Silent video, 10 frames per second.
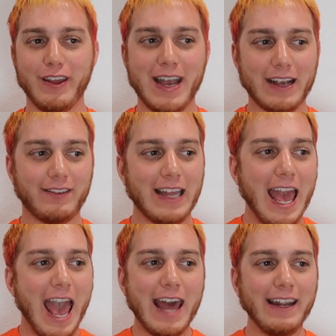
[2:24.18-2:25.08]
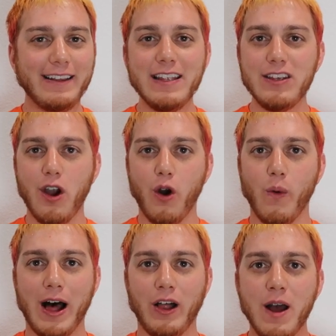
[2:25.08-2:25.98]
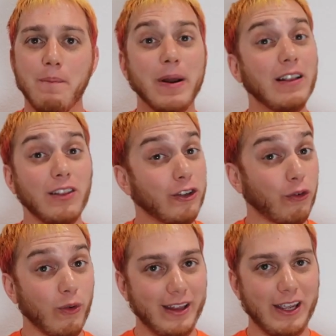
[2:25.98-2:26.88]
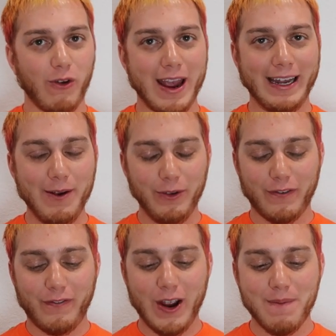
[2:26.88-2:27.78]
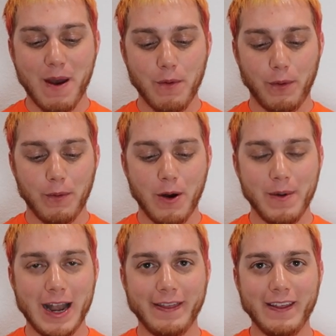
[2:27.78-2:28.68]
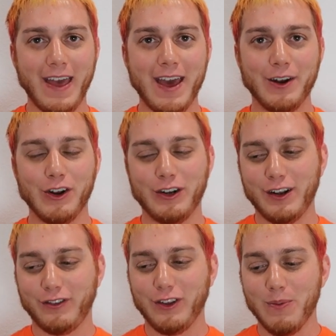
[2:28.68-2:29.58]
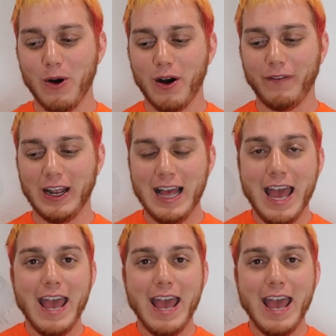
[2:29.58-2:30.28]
to the next, and it didn't go well, but it looked really great. It was a very memorable moment. I think the editor did a slow-mo of it.